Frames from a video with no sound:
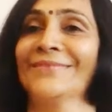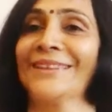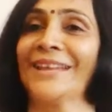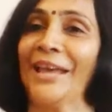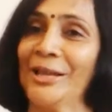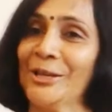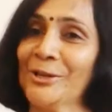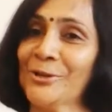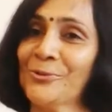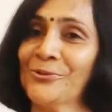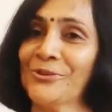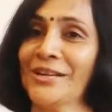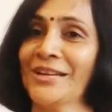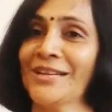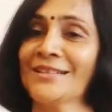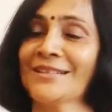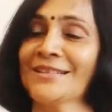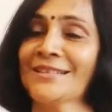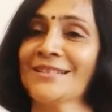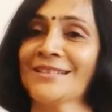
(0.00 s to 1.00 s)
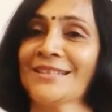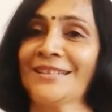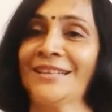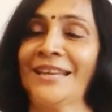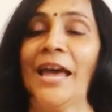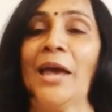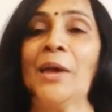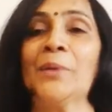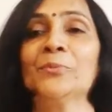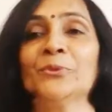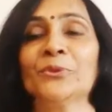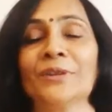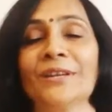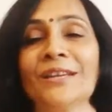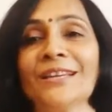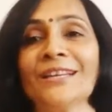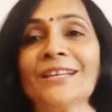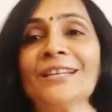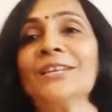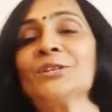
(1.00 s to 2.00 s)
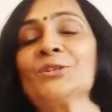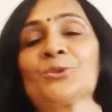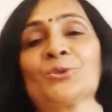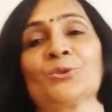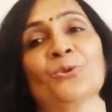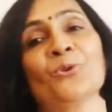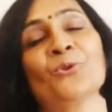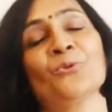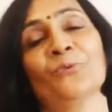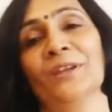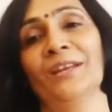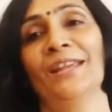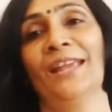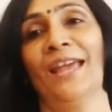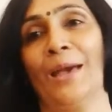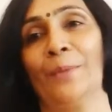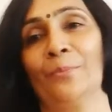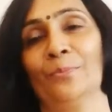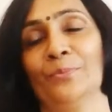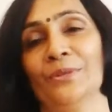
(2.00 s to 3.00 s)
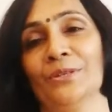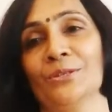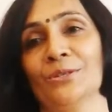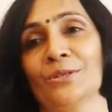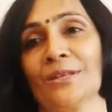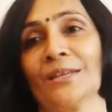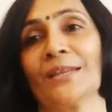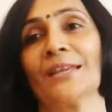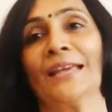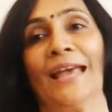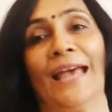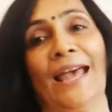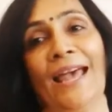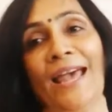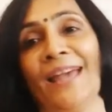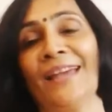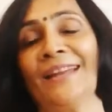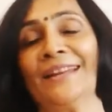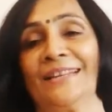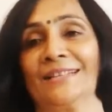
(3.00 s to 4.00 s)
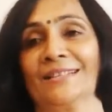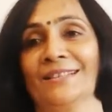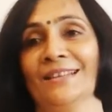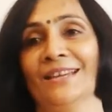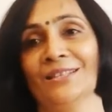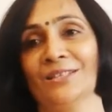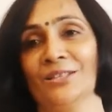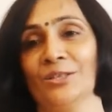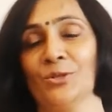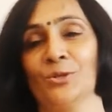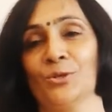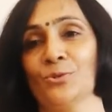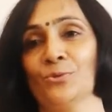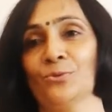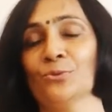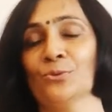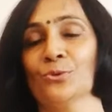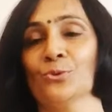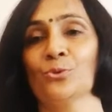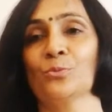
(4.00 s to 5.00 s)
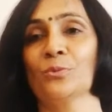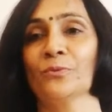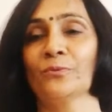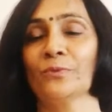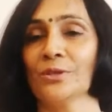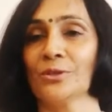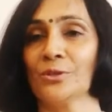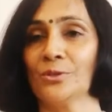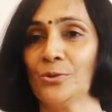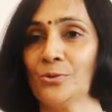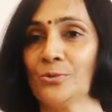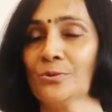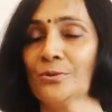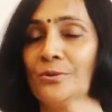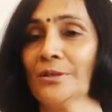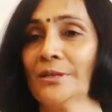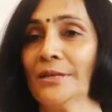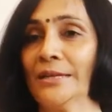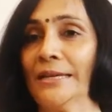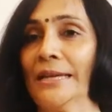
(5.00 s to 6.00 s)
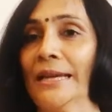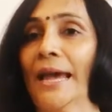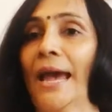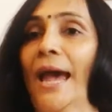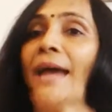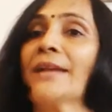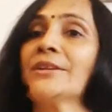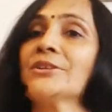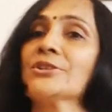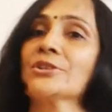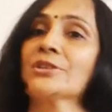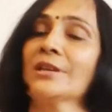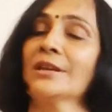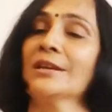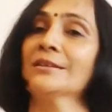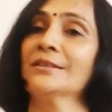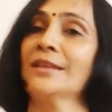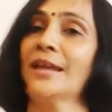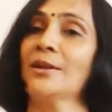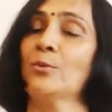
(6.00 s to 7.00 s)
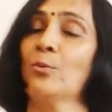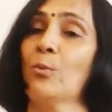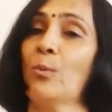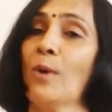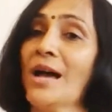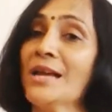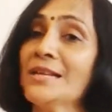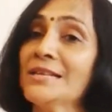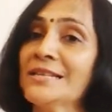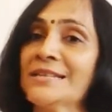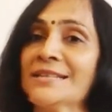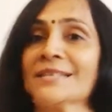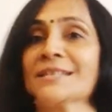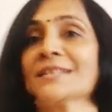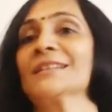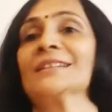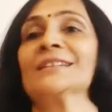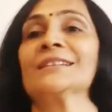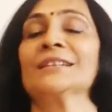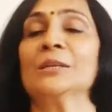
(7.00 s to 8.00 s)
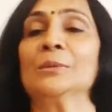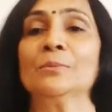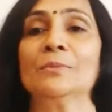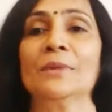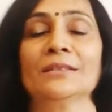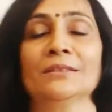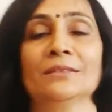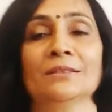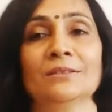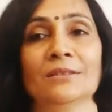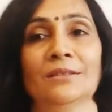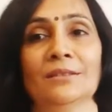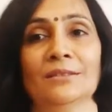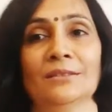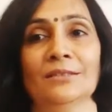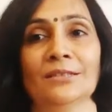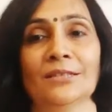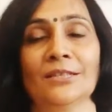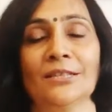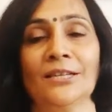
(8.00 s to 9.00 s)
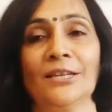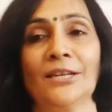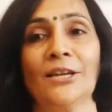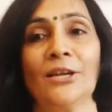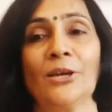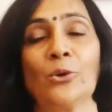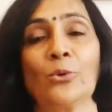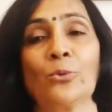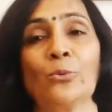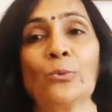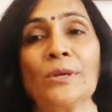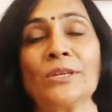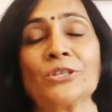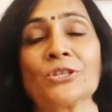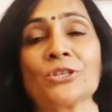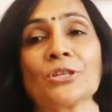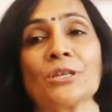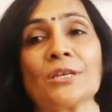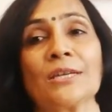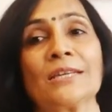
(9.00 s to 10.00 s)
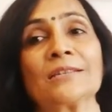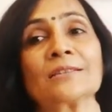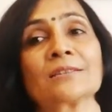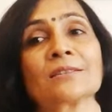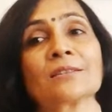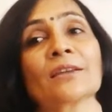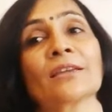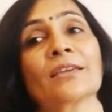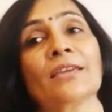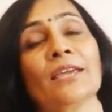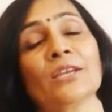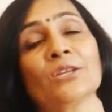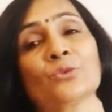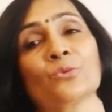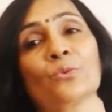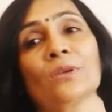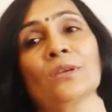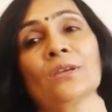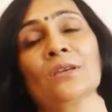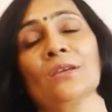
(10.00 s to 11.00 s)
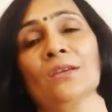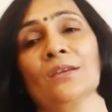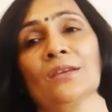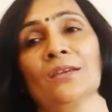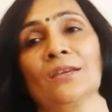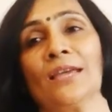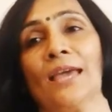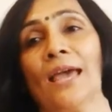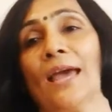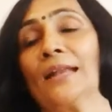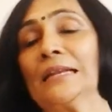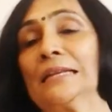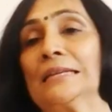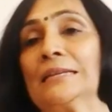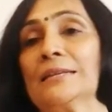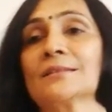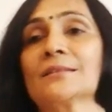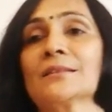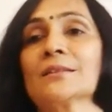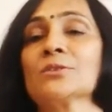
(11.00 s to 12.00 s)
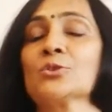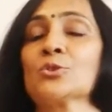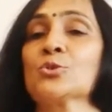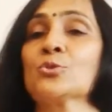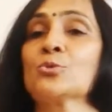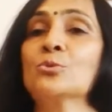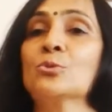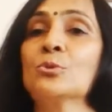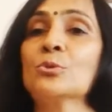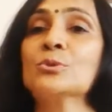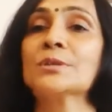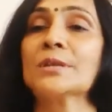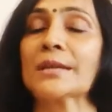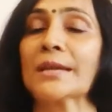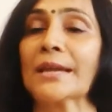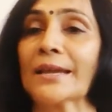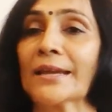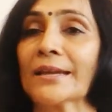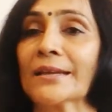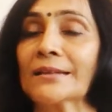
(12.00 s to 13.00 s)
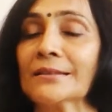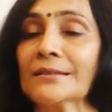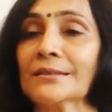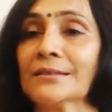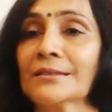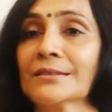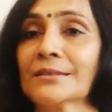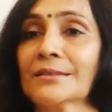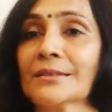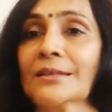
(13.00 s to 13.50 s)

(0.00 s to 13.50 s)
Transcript: Hello friends, I'm really so very happy and excited to be with you and share that one single mantra which is the gateway and leads us to good health.